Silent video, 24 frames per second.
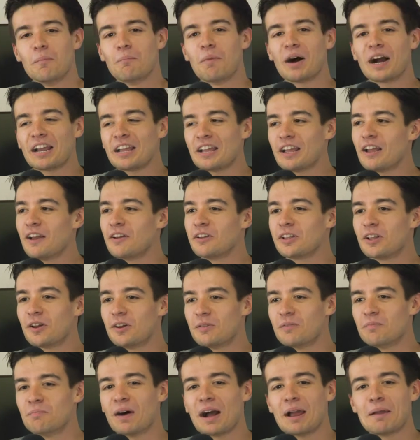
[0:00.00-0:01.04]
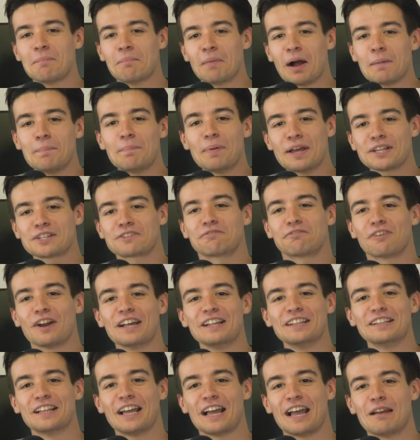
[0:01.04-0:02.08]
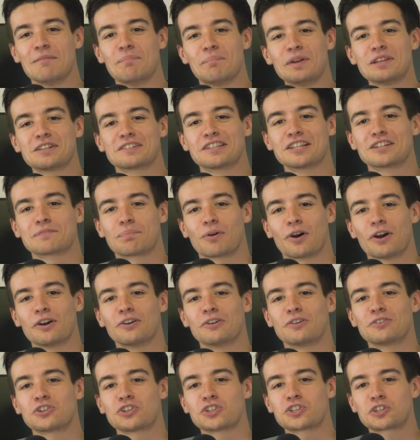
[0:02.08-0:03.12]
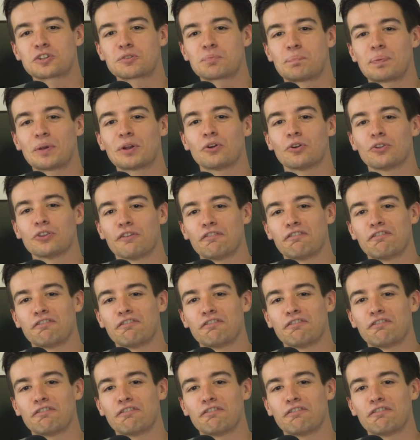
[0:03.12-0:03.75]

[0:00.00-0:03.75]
My my my best friend and business partner just spilled a